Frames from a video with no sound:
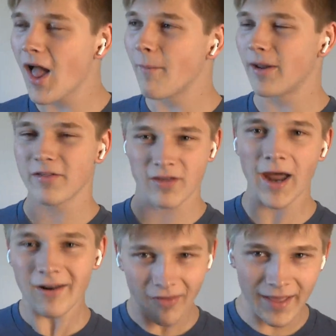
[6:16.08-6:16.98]
but it's
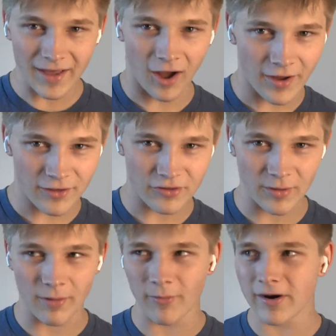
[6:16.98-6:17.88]
kind of like
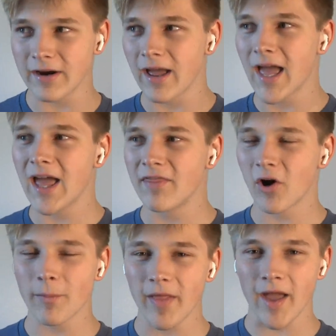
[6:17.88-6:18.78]
Kaguya-sama where
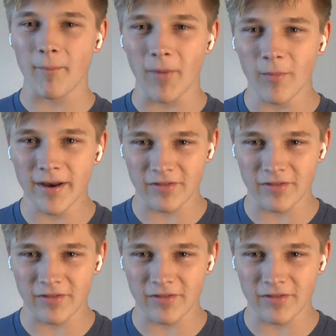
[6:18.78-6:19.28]
there'll be like a moment,